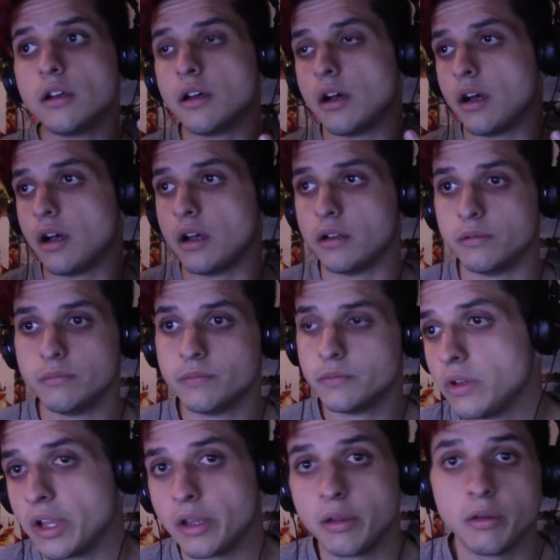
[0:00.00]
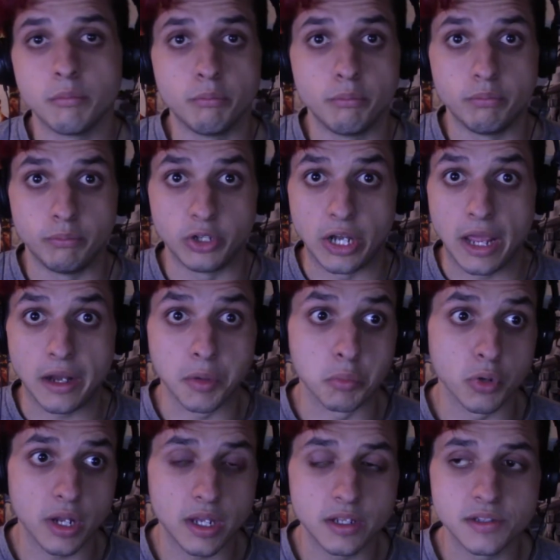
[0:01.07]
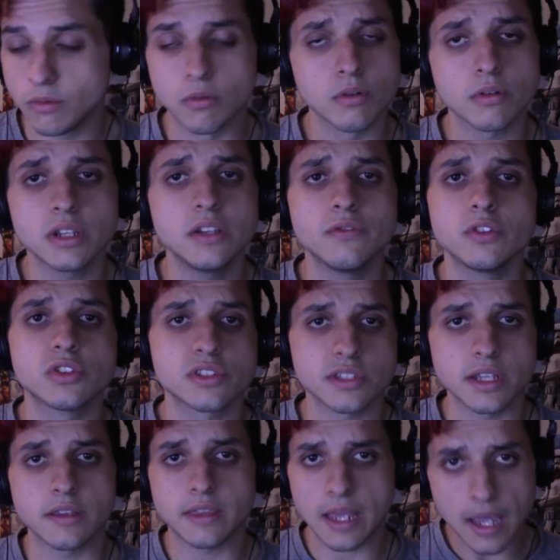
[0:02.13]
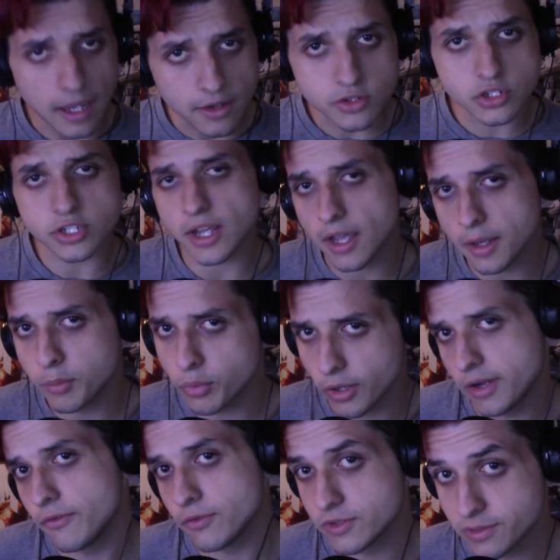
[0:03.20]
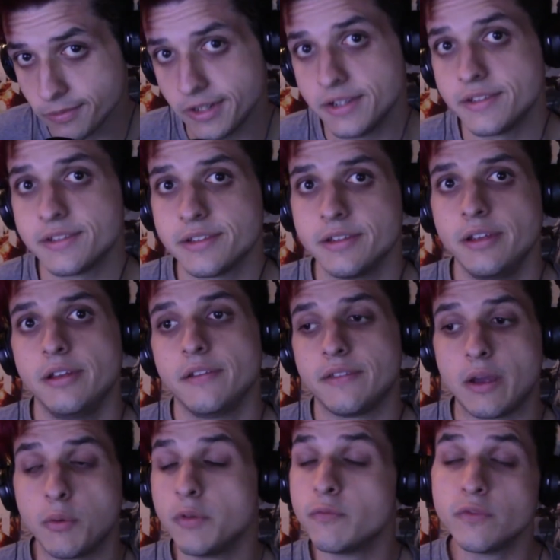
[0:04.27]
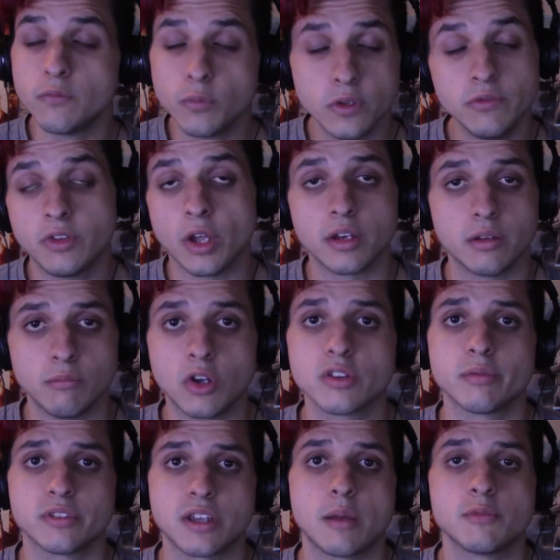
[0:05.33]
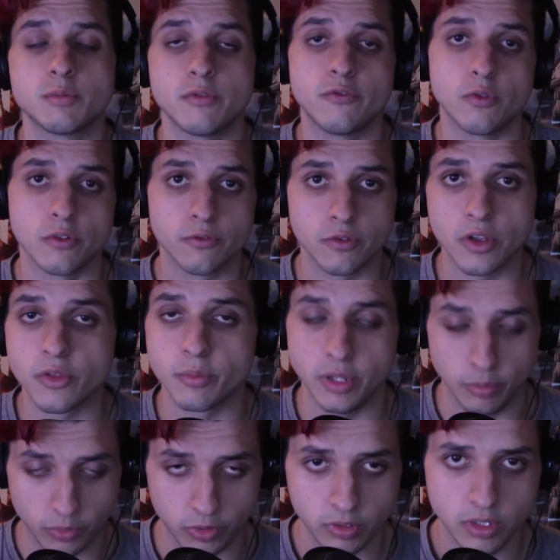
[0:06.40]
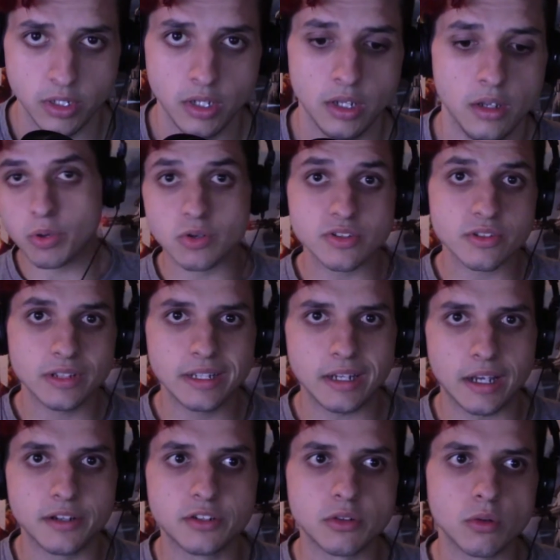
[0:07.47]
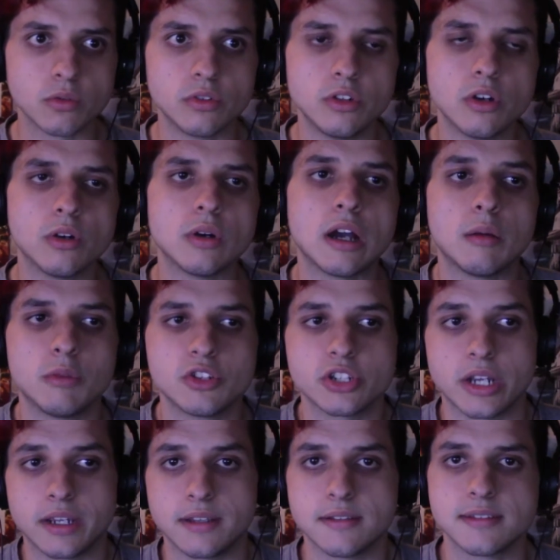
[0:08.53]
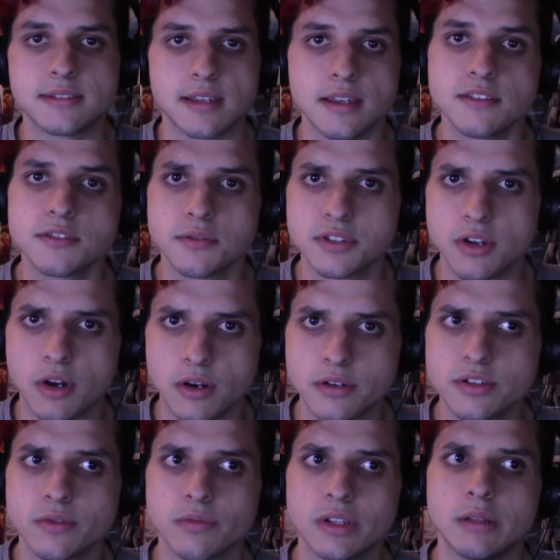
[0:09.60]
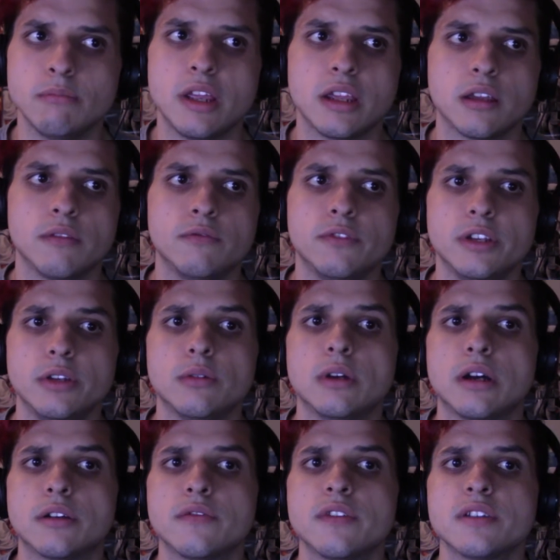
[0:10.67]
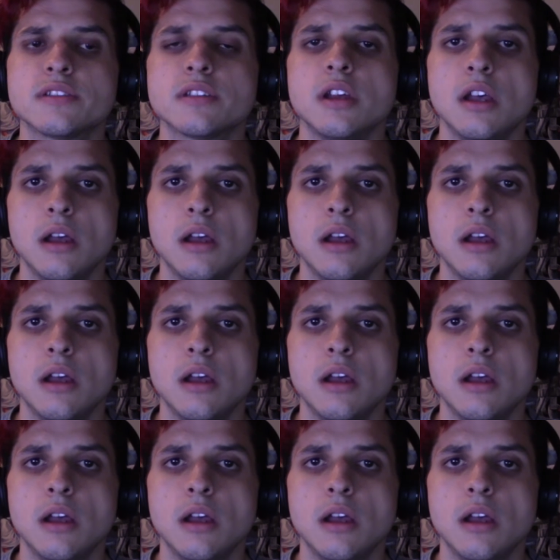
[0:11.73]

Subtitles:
like, banana bread, or even just, like, the hashtag pray for Splice that we've done multiple times before for other people. Personally, I don't know how much I can say, so it's hard to really make a video out of this,